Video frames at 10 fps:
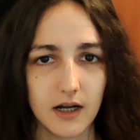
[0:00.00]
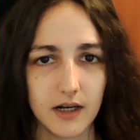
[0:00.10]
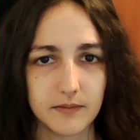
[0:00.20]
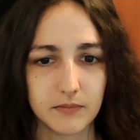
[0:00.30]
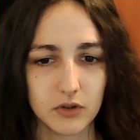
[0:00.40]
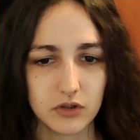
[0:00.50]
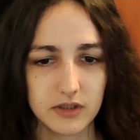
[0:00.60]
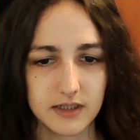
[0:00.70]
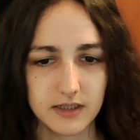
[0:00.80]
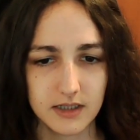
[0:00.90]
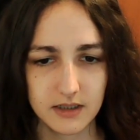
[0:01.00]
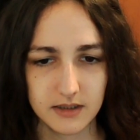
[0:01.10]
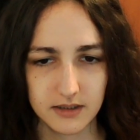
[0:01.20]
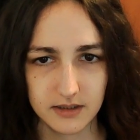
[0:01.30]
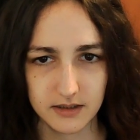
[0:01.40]
And version
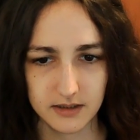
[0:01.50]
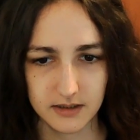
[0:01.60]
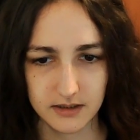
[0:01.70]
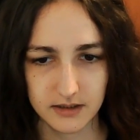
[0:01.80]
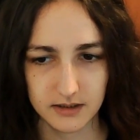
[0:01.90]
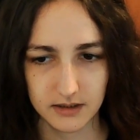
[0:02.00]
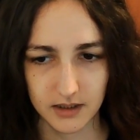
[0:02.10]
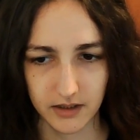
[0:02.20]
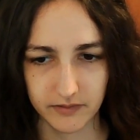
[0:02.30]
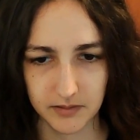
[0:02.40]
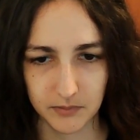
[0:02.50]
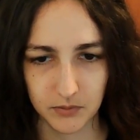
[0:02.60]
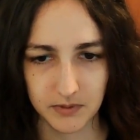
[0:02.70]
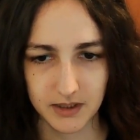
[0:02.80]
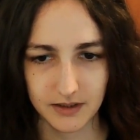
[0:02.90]
six, give me a
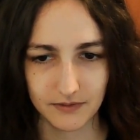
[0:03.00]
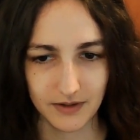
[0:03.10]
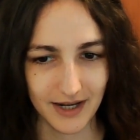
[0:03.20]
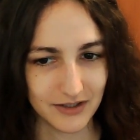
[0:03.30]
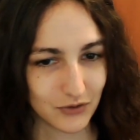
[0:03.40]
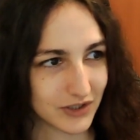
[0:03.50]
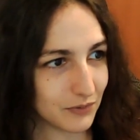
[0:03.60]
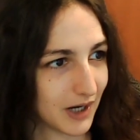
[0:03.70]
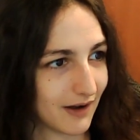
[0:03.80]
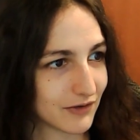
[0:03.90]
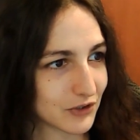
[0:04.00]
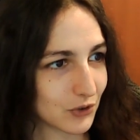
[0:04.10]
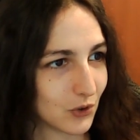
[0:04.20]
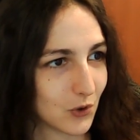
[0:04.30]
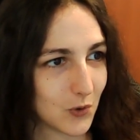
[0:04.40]
moment. As you see, we have
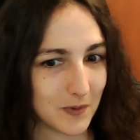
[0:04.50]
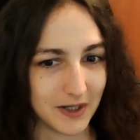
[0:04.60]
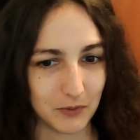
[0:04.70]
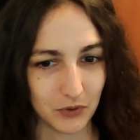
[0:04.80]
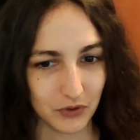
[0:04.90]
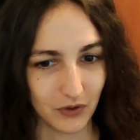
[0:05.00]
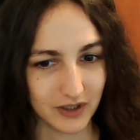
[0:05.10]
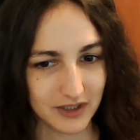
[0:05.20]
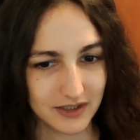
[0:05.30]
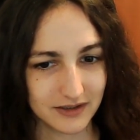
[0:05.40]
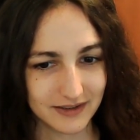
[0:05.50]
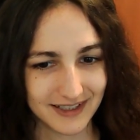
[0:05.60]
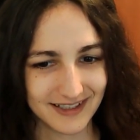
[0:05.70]
so many more drawings.